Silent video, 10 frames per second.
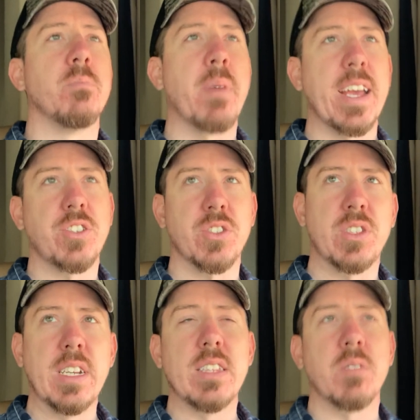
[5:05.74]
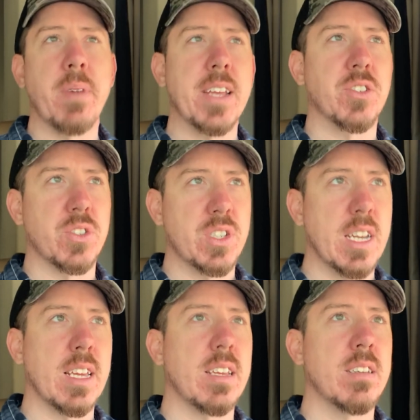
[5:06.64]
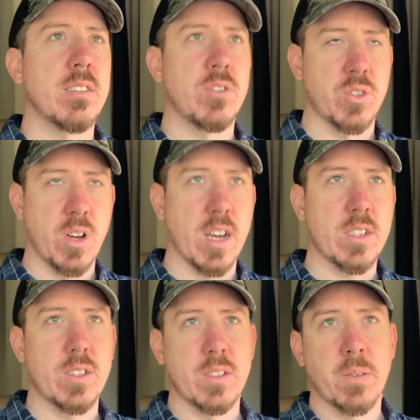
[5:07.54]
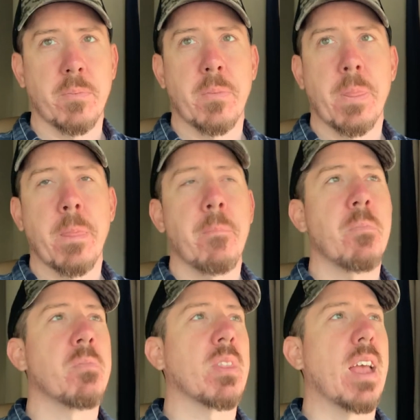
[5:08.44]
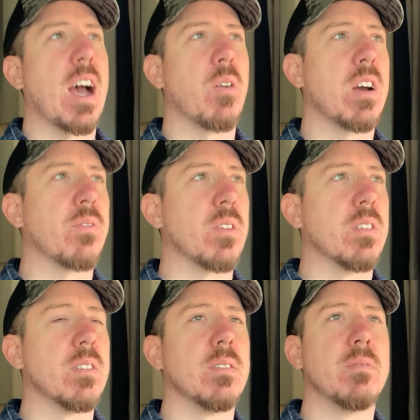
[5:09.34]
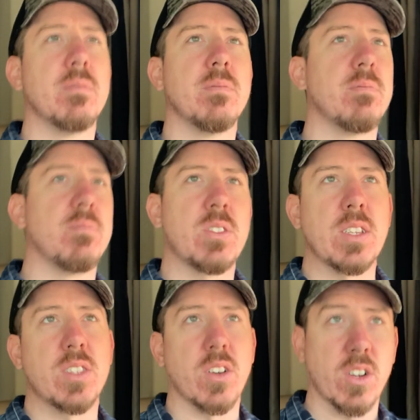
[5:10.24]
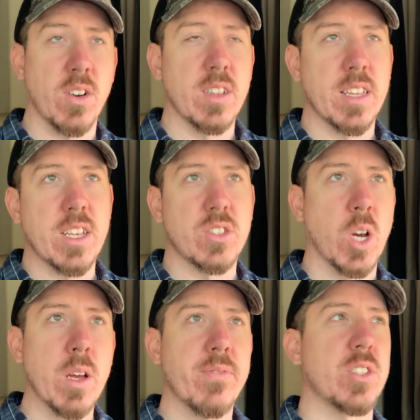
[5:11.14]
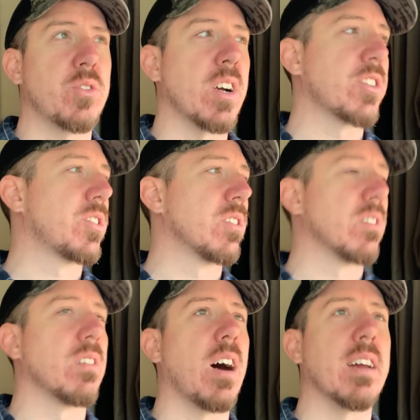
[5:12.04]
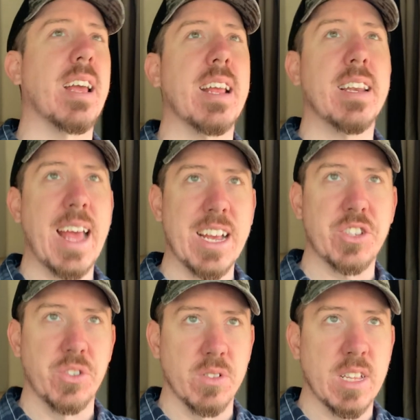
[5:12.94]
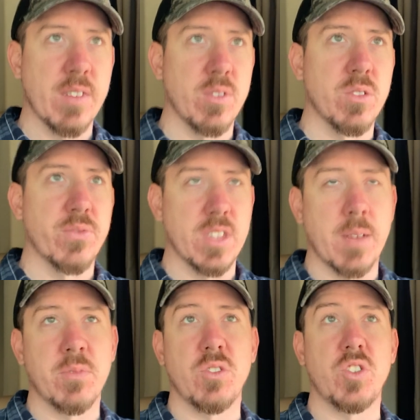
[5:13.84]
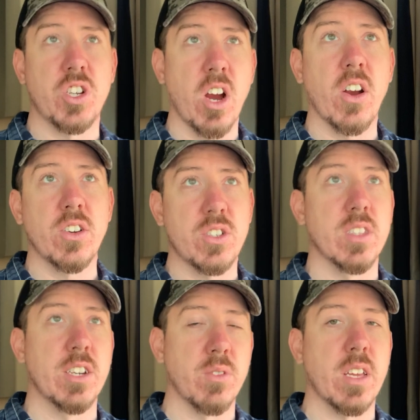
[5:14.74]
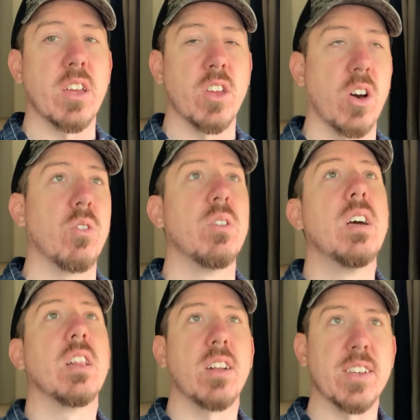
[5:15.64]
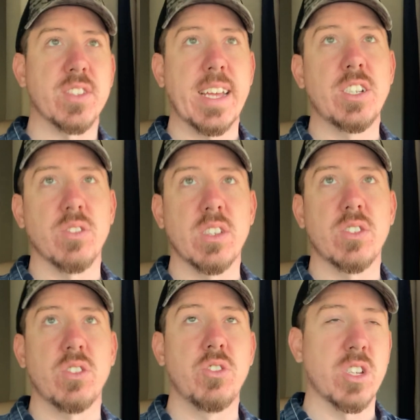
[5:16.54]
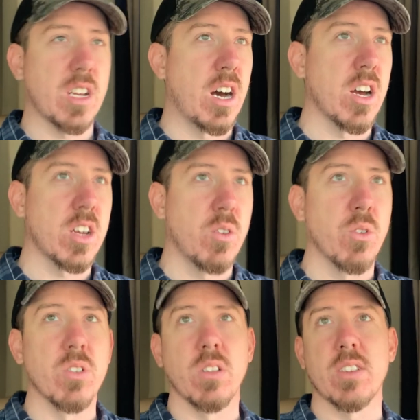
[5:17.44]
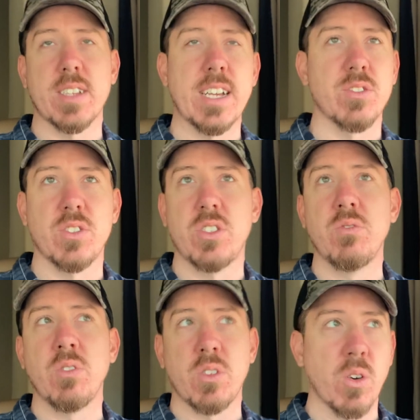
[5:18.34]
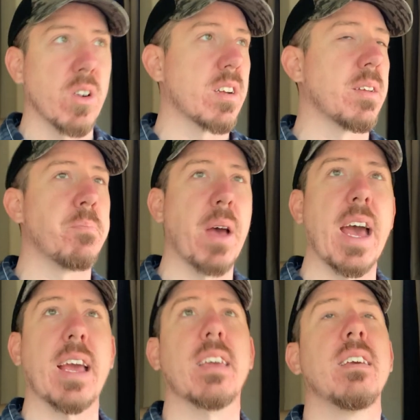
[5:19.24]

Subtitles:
major city to major city trucks. However, since there currently is no infrastructure on a national level for them to charge, literally go Los Angeles to Chicago or Los Angeles to New York and back,